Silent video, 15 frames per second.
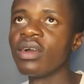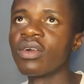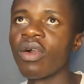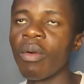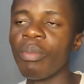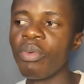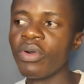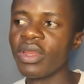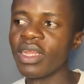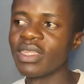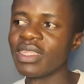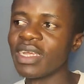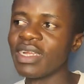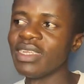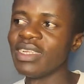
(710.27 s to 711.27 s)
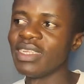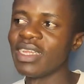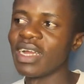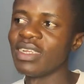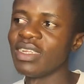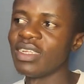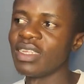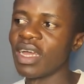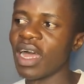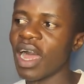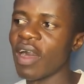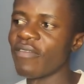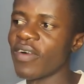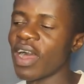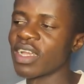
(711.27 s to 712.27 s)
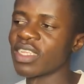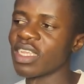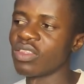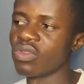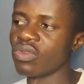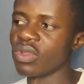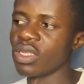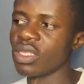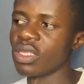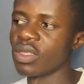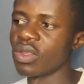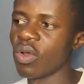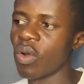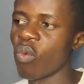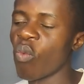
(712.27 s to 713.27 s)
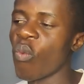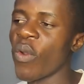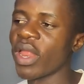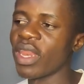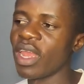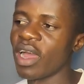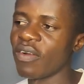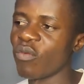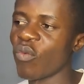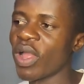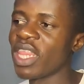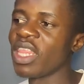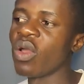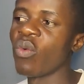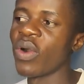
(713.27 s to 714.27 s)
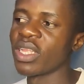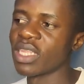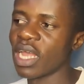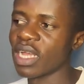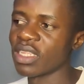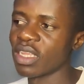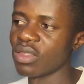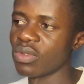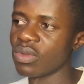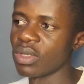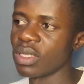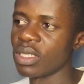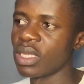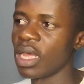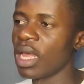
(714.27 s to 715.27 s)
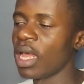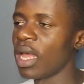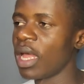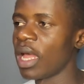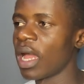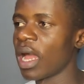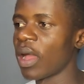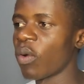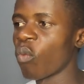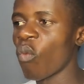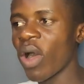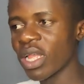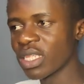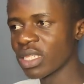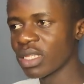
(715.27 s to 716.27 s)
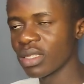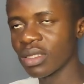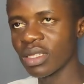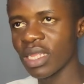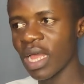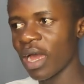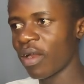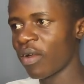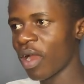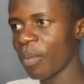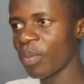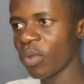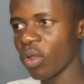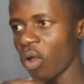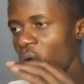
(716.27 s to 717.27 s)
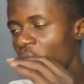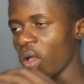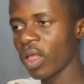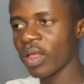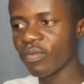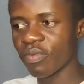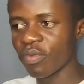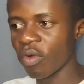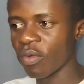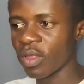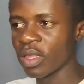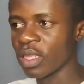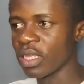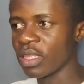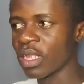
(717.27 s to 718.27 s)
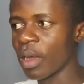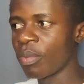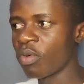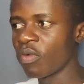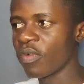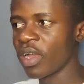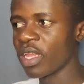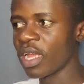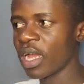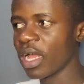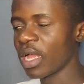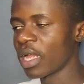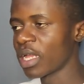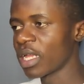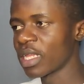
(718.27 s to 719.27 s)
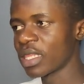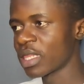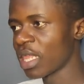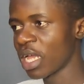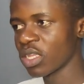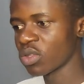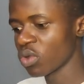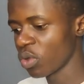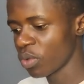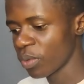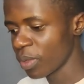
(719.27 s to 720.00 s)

components that need that data have access to it when they want access to it. Once they are wrapped from in that provider, that's all,